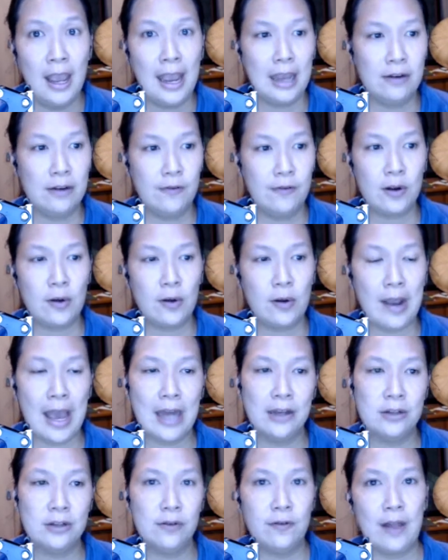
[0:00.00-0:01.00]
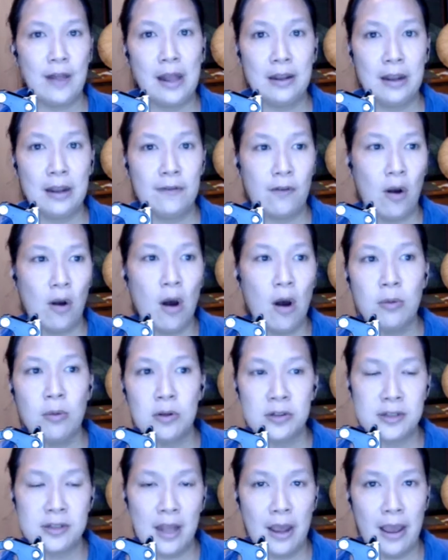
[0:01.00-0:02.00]
and figuring out how to do flat lay for
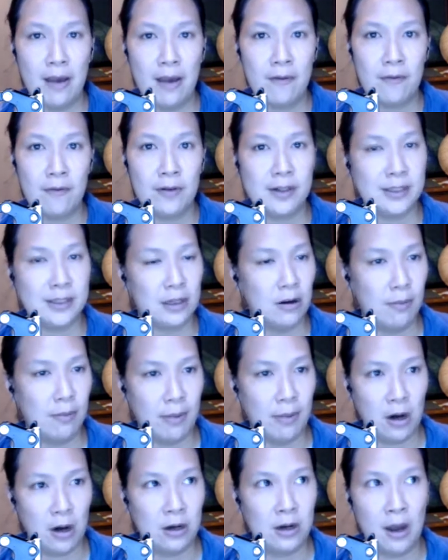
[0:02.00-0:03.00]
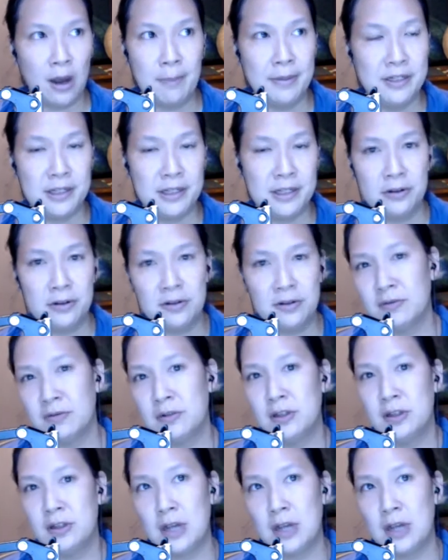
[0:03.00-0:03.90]
almost every single part up until you're